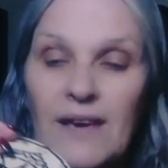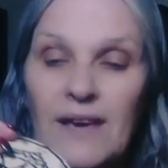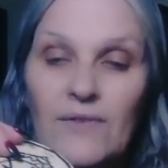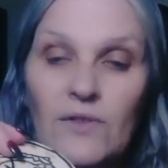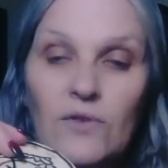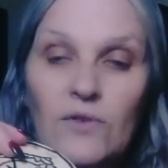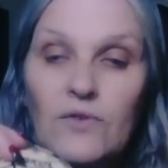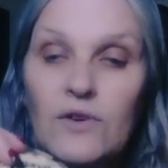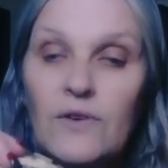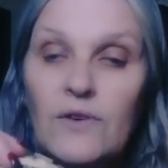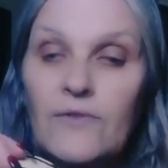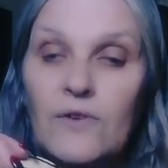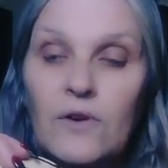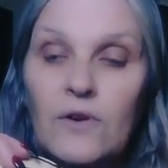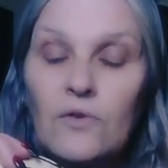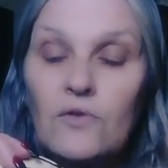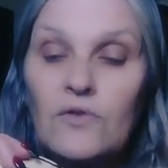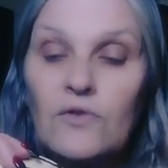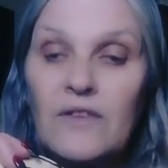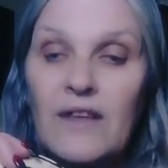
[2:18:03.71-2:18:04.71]
Even though you've
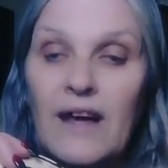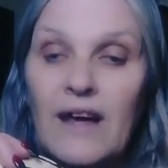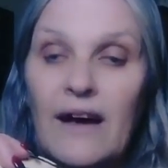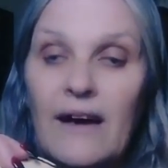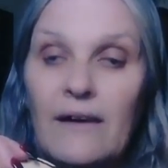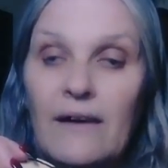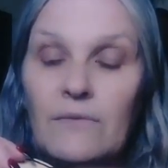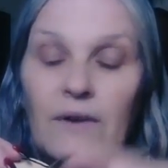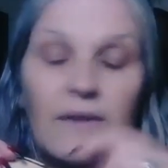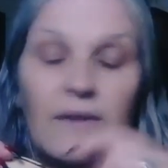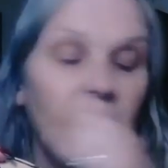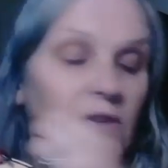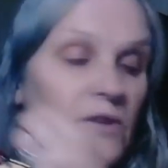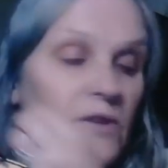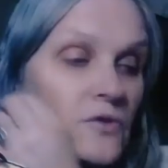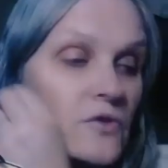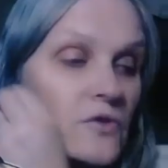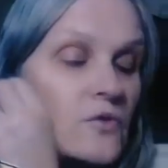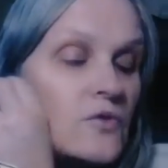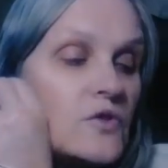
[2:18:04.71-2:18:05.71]
closed that,
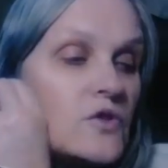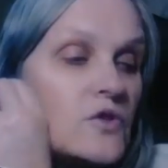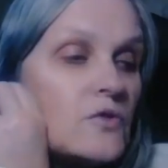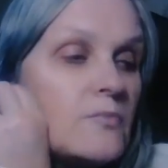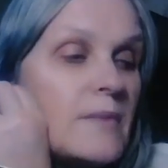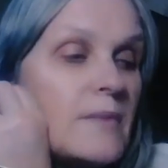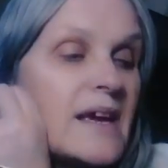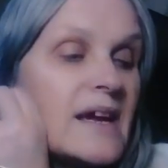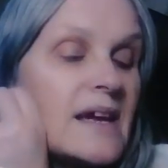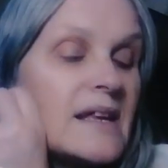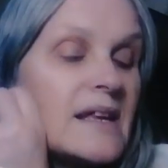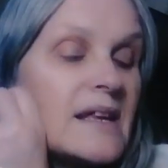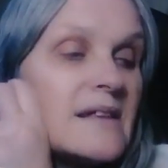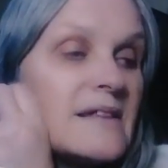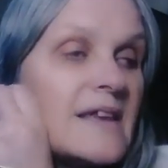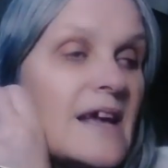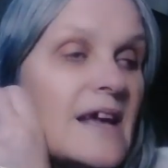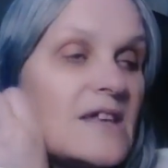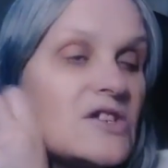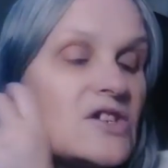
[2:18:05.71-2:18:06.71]
even though you make an
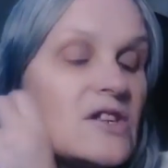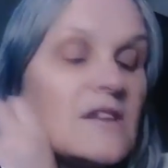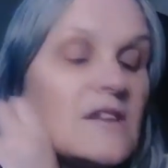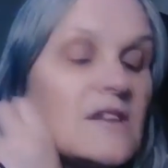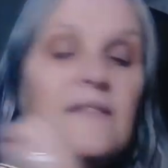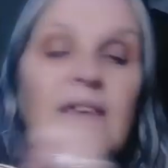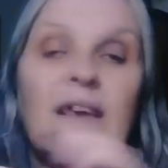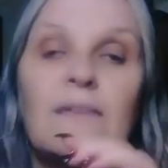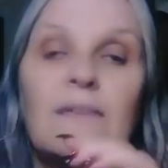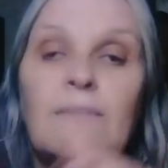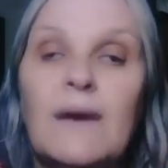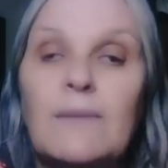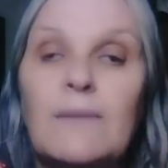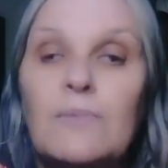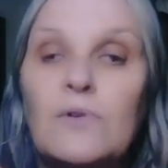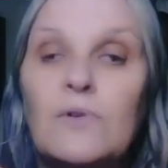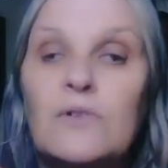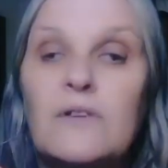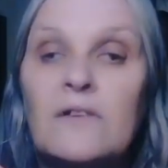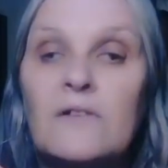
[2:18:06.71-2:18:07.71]
intention and say, my
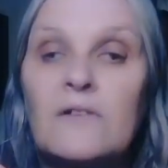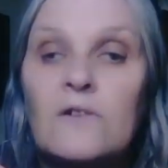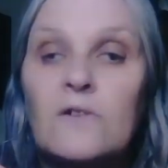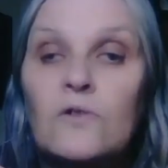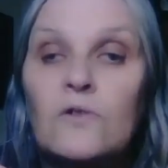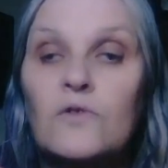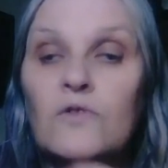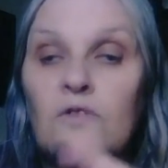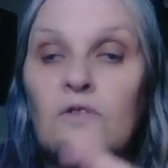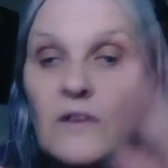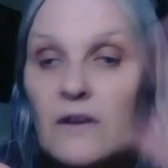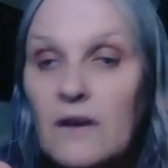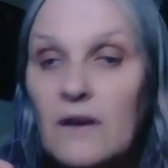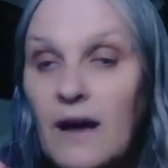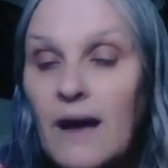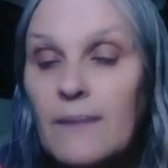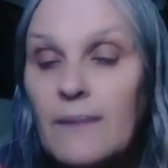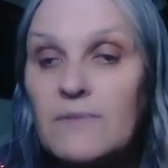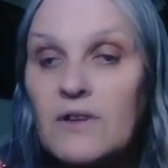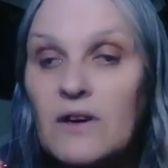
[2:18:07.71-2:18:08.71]
board is closed,
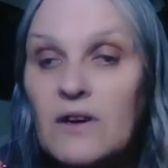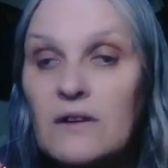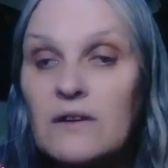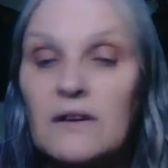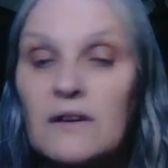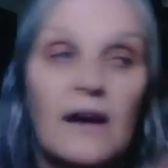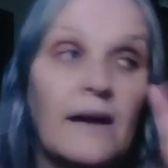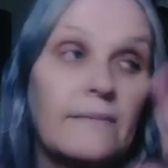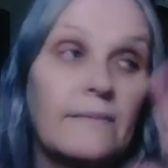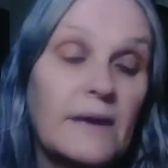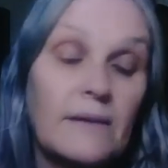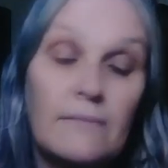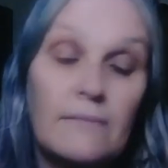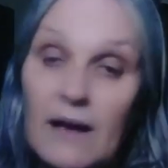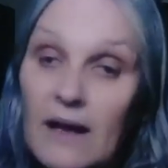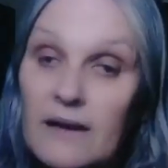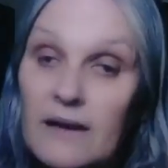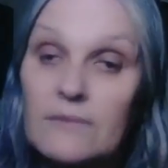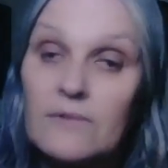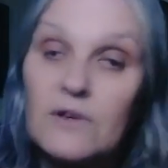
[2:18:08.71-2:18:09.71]
I'm done, and
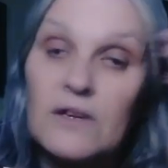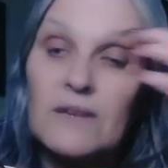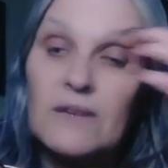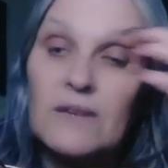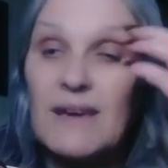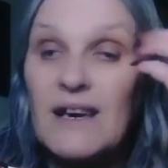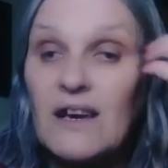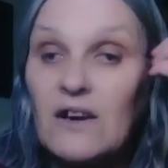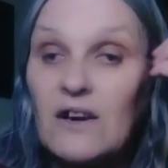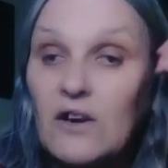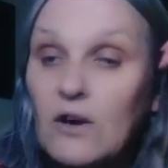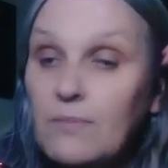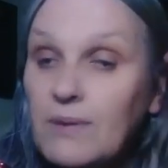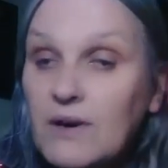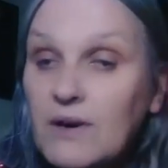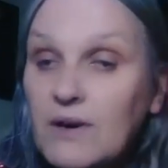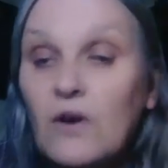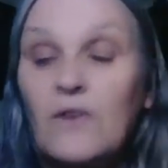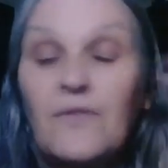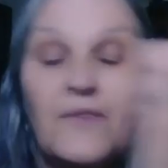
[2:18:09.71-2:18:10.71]
I'm going to make a cup
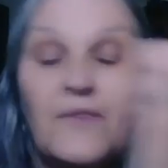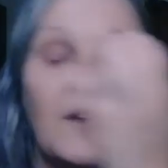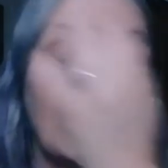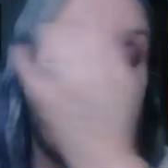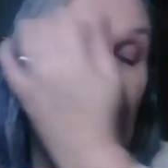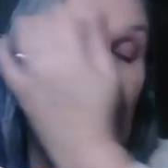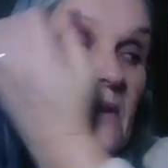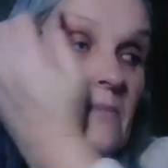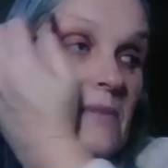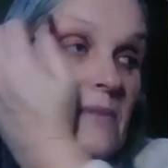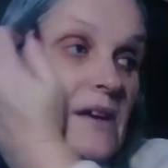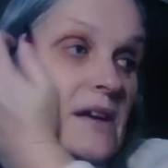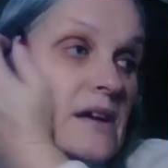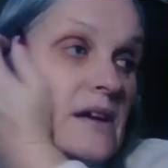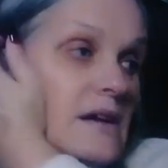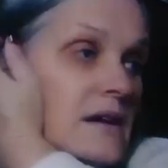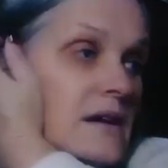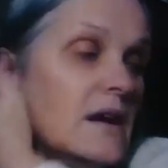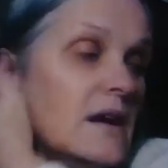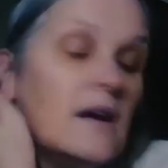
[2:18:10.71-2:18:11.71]
of coffee, or I'm going
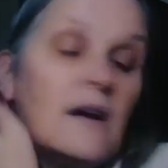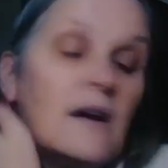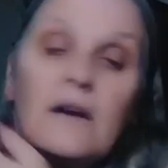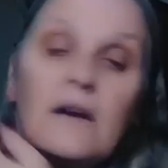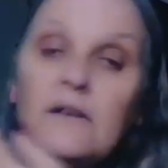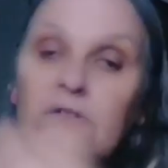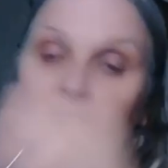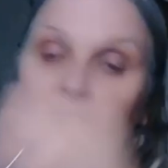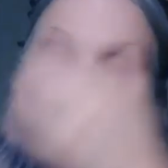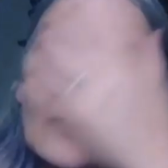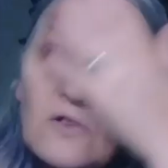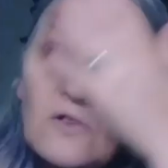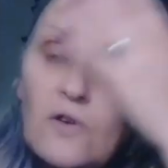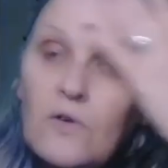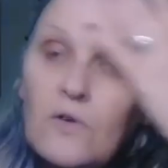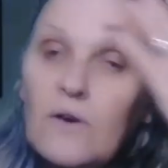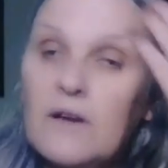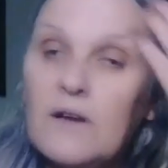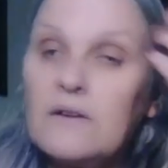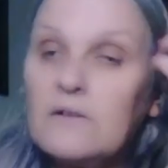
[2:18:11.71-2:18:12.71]
to just
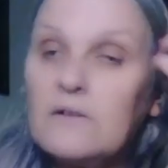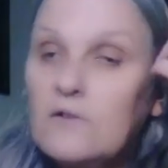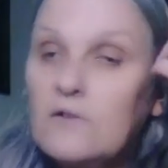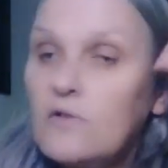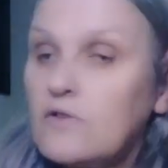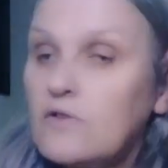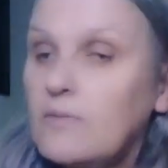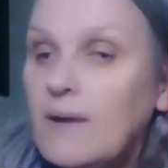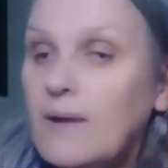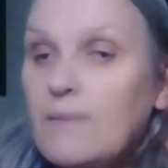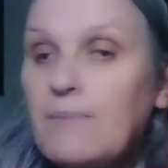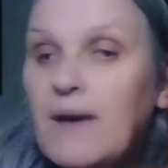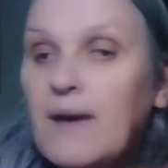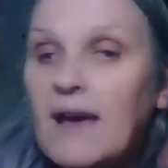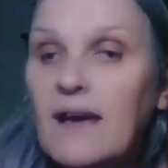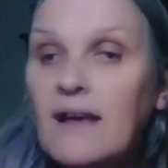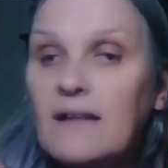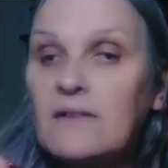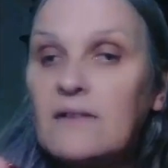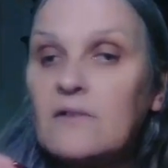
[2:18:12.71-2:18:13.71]
go to my
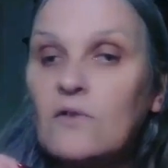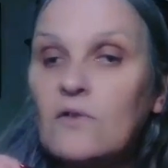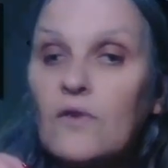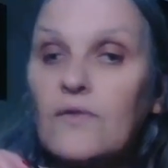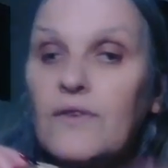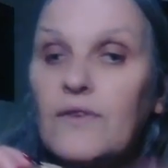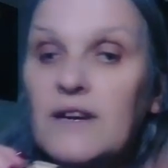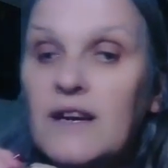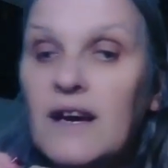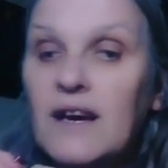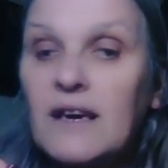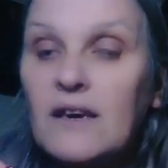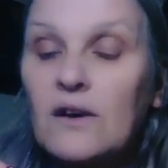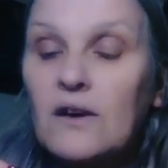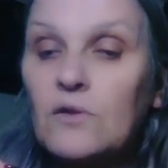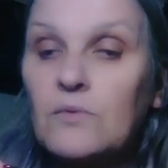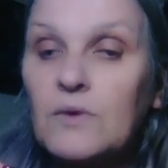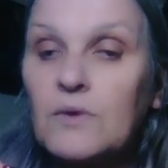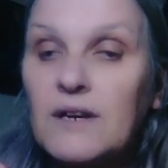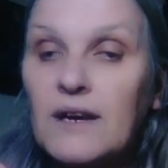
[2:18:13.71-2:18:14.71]
bed overnight
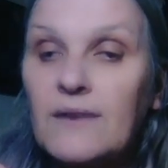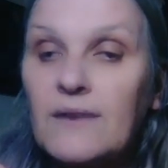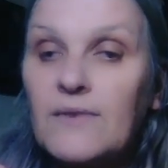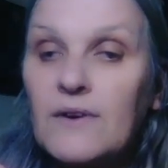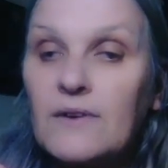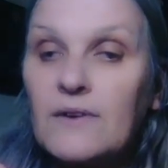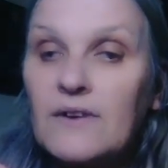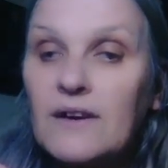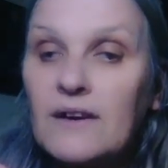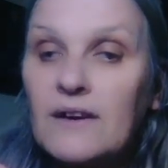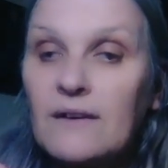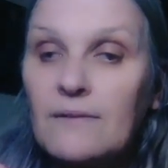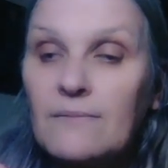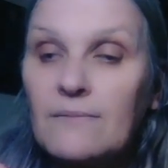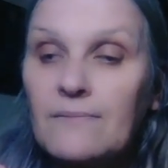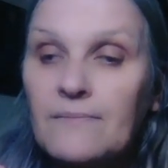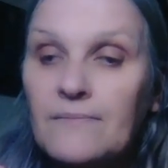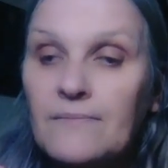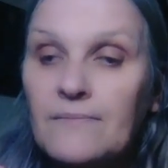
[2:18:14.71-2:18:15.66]
or whatever, right?